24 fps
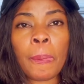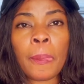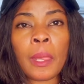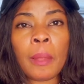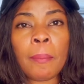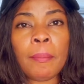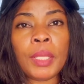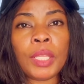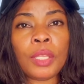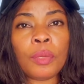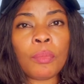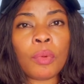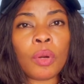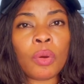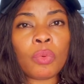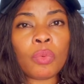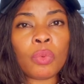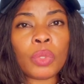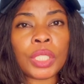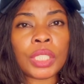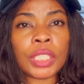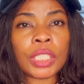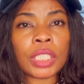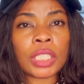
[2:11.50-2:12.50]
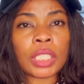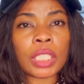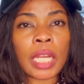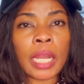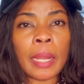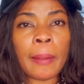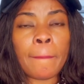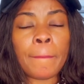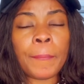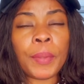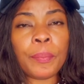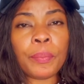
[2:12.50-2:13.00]
Minimum wage,
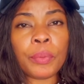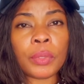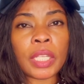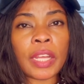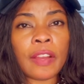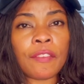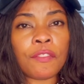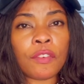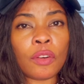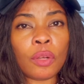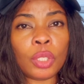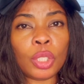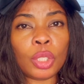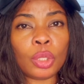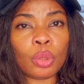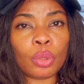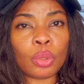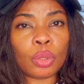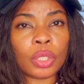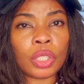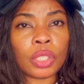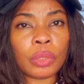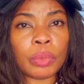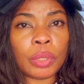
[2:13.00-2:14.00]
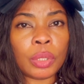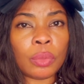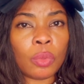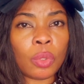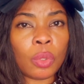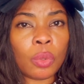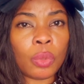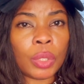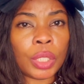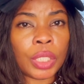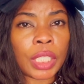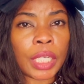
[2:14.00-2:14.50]
um, people that fall into this
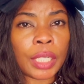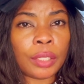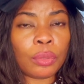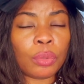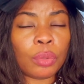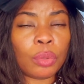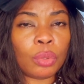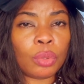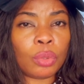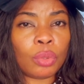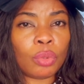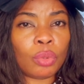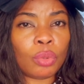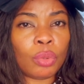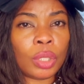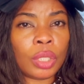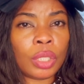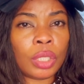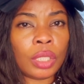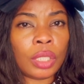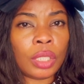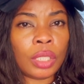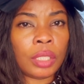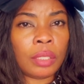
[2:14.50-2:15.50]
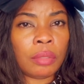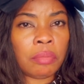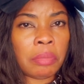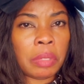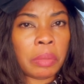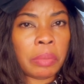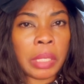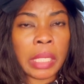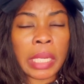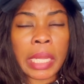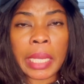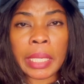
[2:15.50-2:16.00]
minimum wage are those doing the
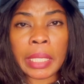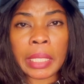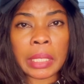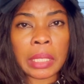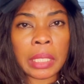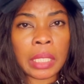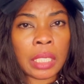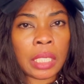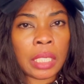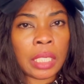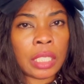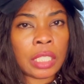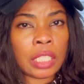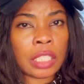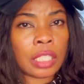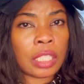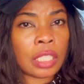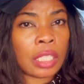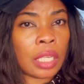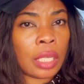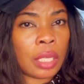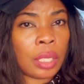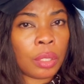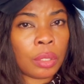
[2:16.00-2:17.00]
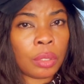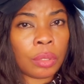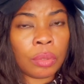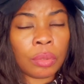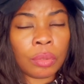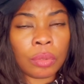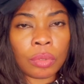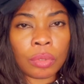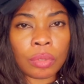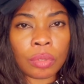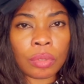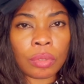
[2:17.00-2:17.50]
maybe like the
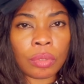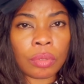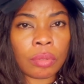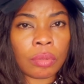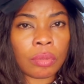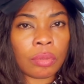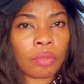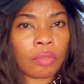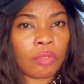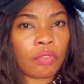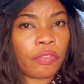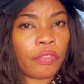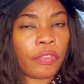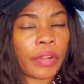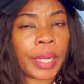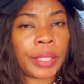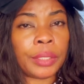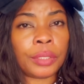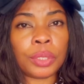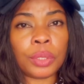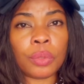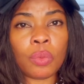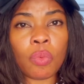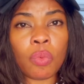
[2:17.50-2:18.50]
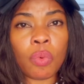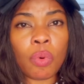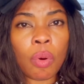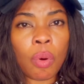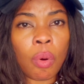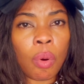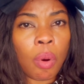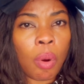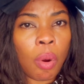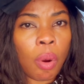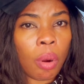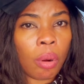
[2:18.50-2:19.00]
sales, factory
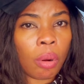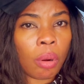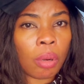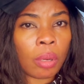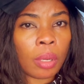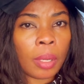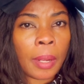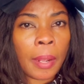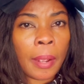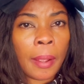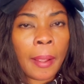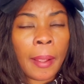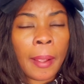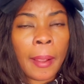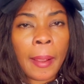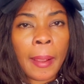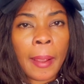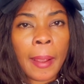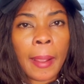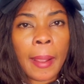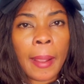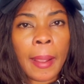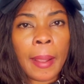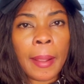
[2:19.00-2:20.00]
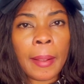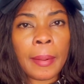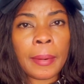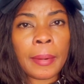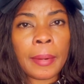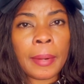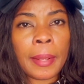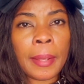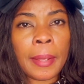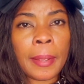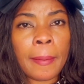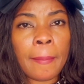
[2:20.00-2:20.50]
work,
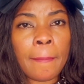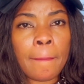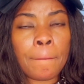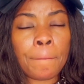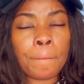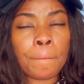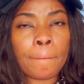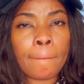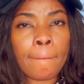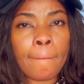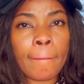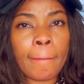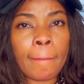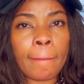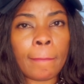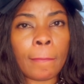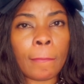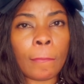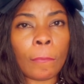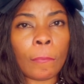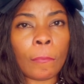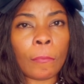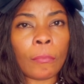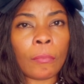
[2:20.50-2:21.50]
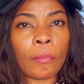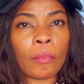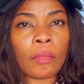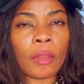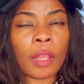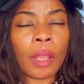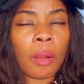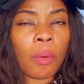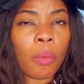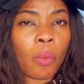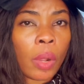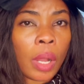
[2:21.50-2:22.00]
and um,
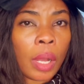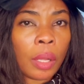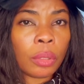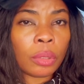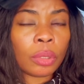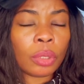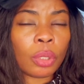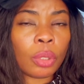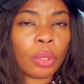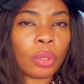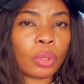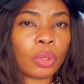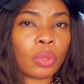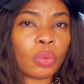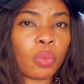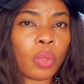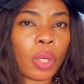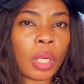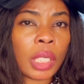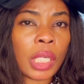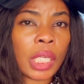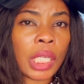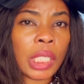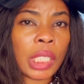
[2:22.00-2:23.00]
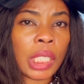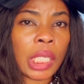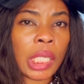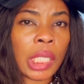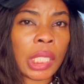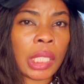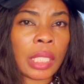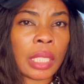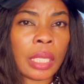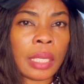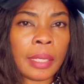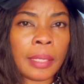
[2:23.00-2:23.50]
well, those working
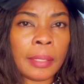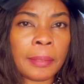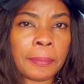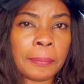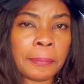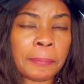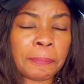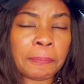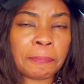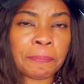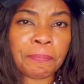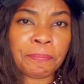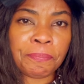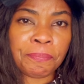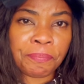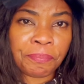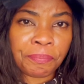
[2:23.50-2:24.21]
in um,